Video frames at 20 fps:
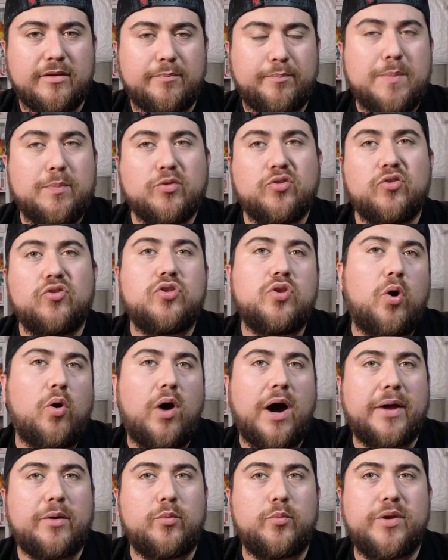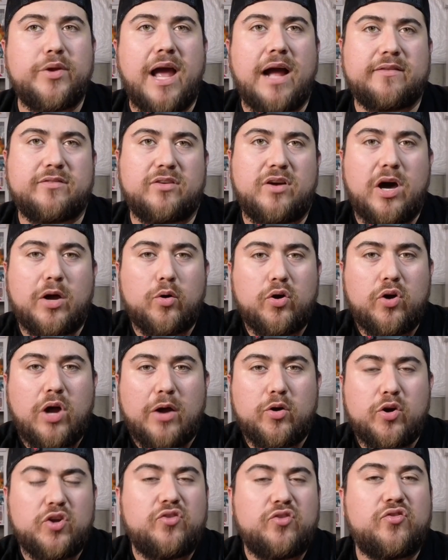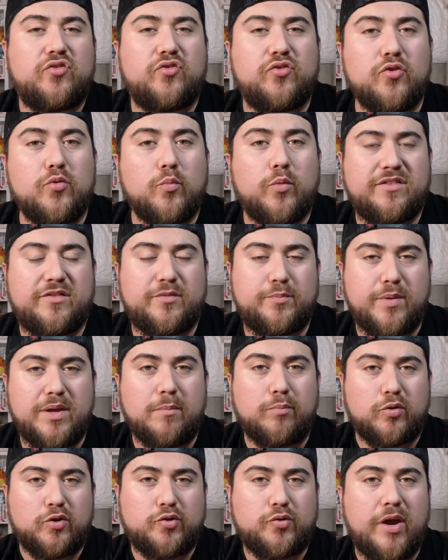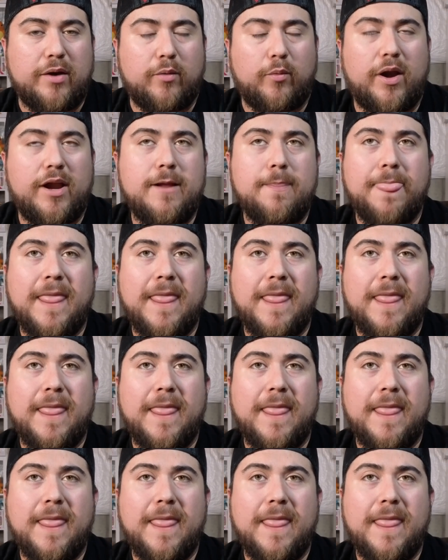People don't know how to react to how to consume what's being portrayed, right?